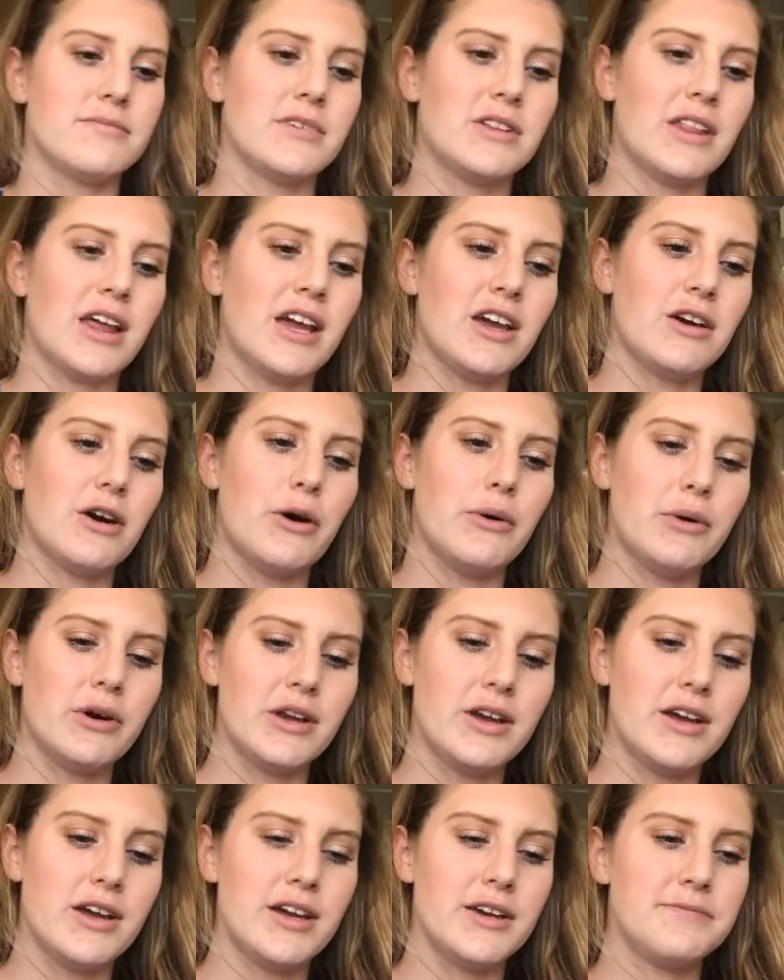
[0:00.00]
And like
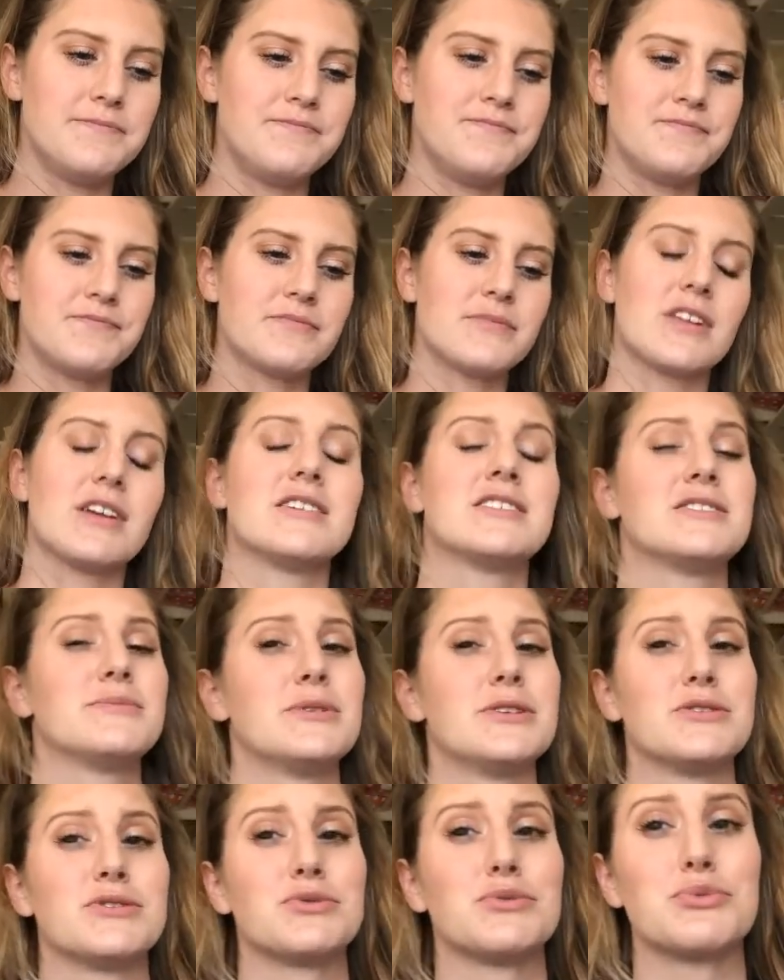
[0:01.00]
coconut. It
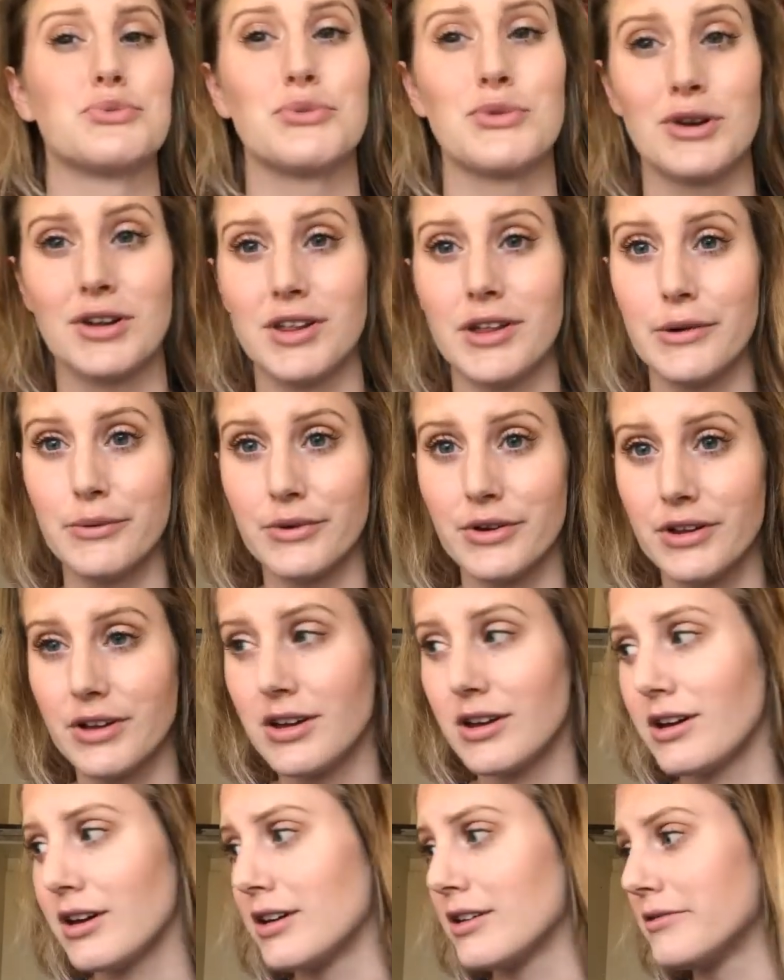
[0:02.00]
smells really,
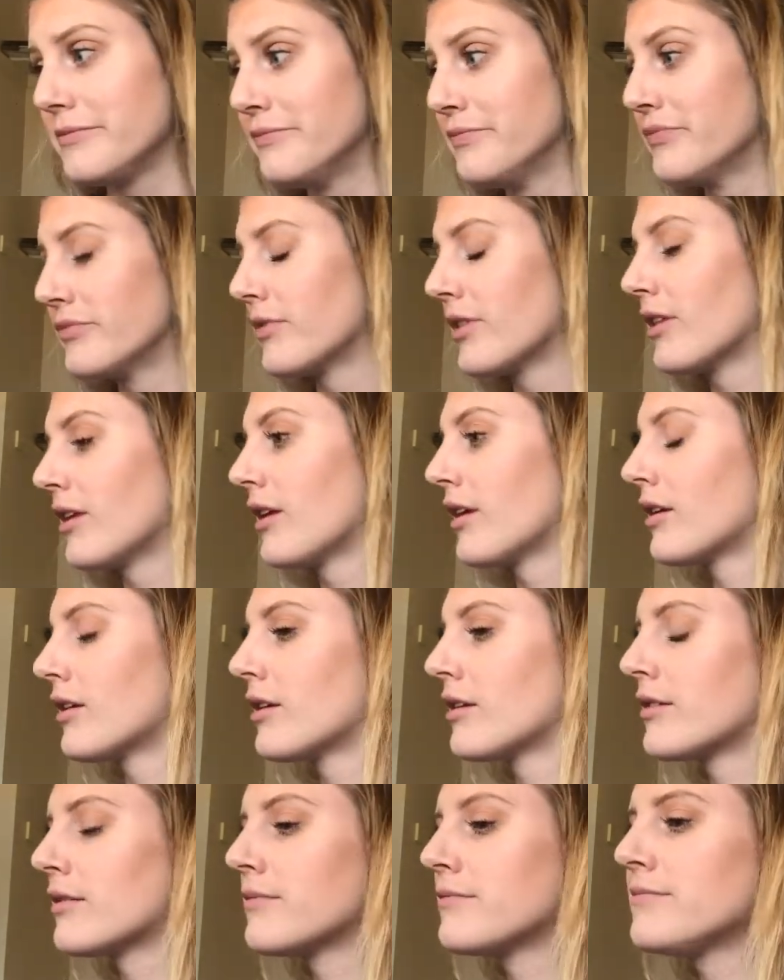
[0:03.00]
really good.
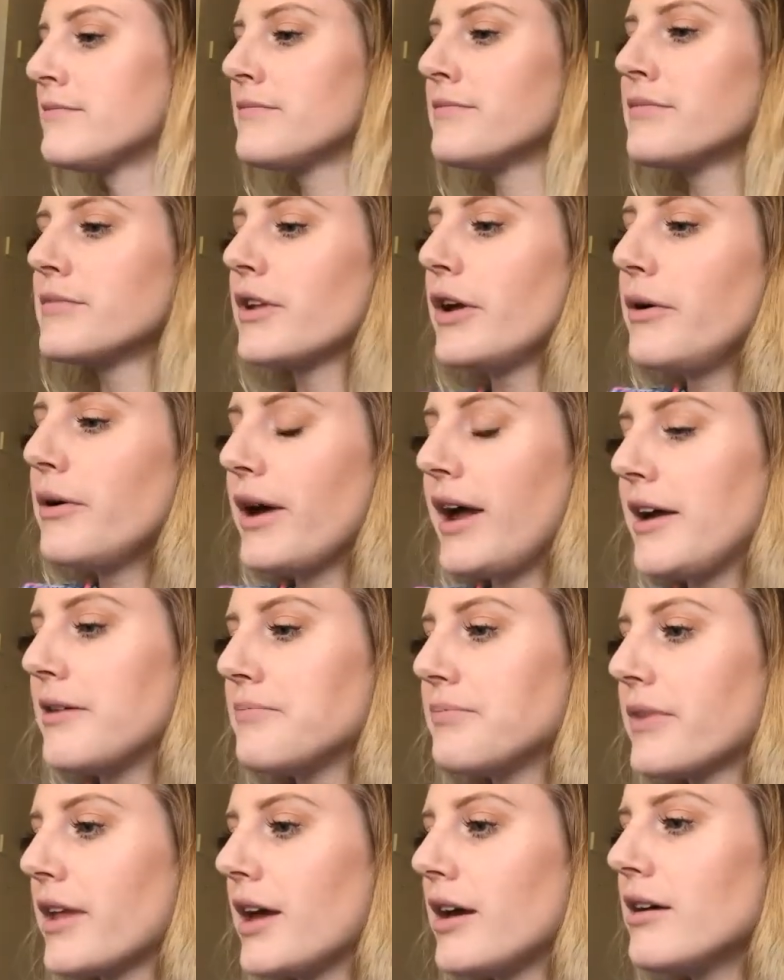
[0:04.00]
Okay,
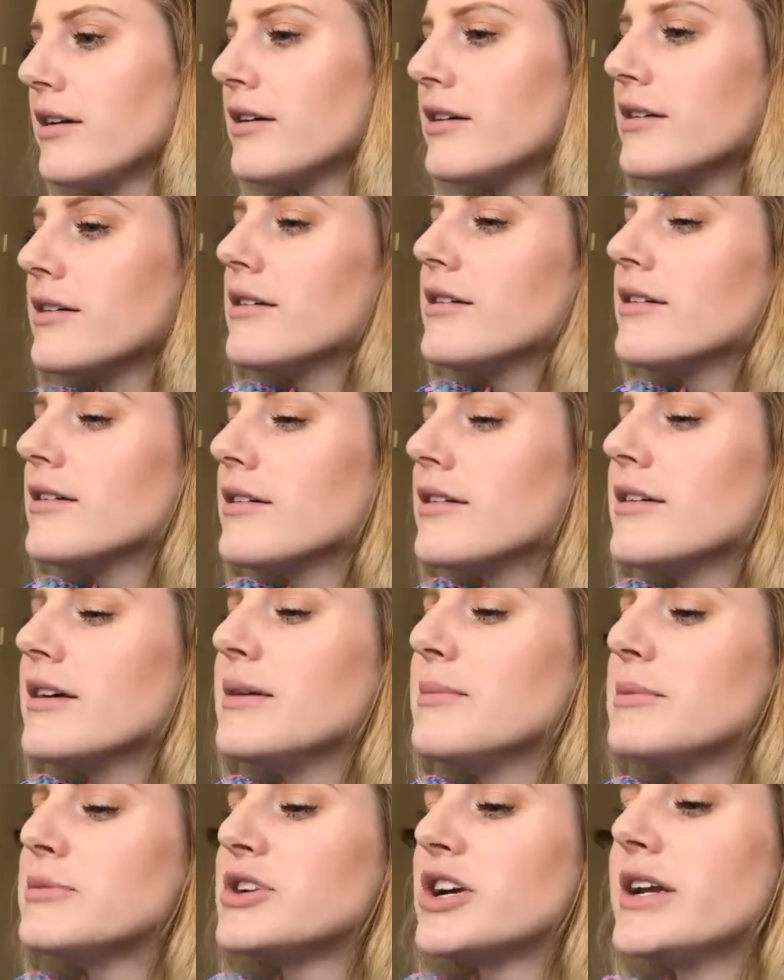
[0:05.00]

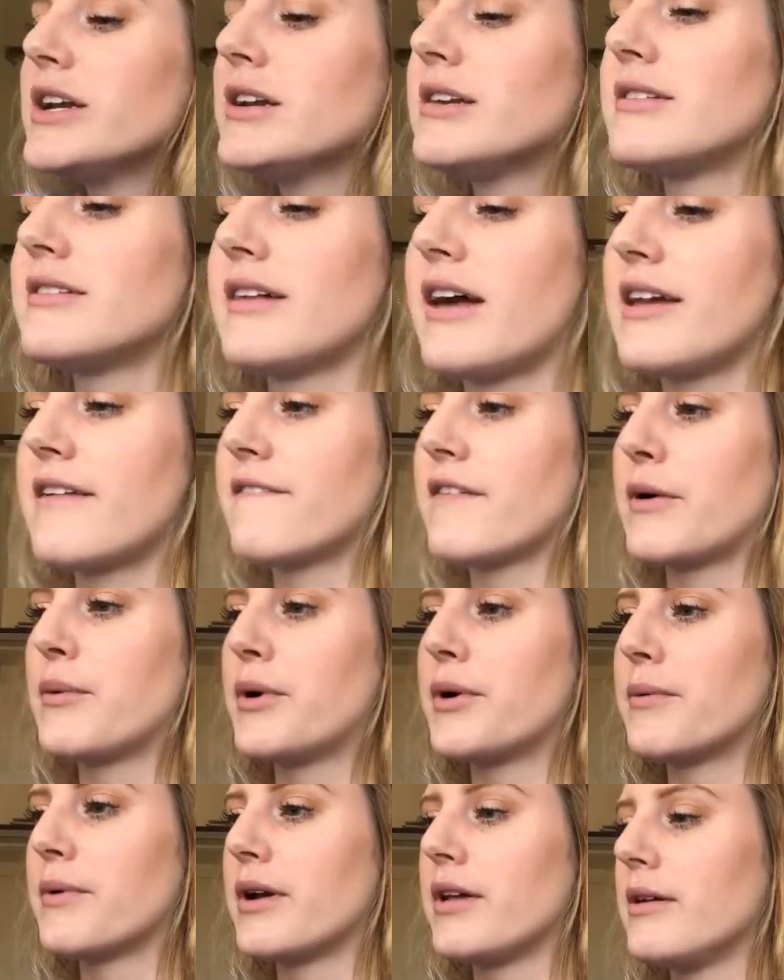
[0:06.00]
I'm trying to decide if I
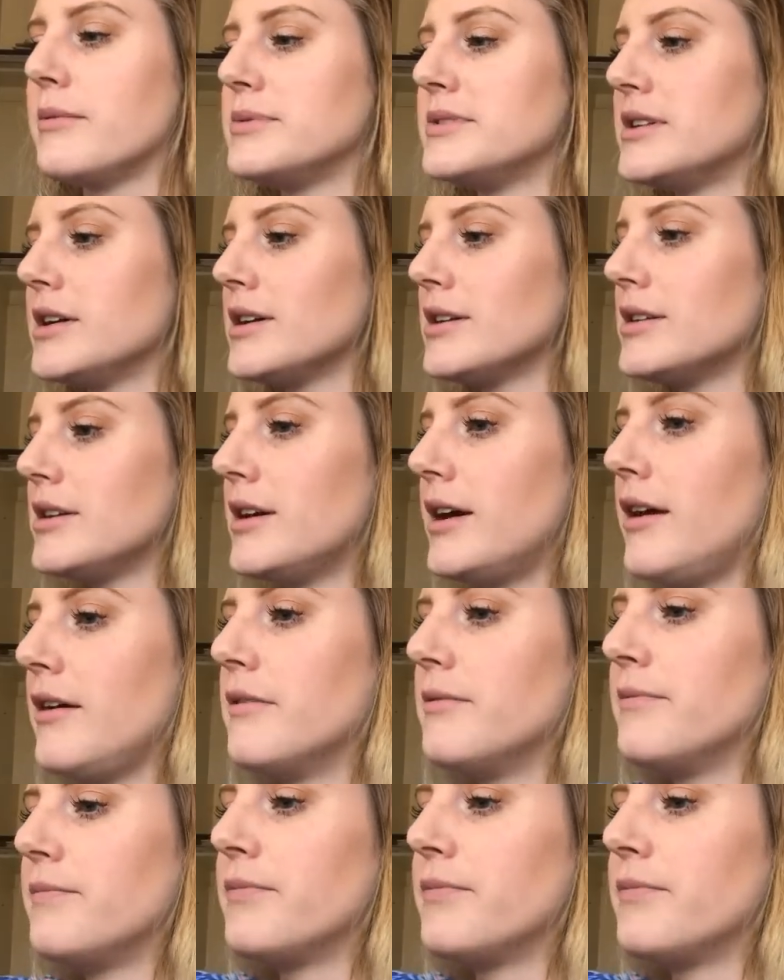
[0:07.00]
want to wear lipstick today.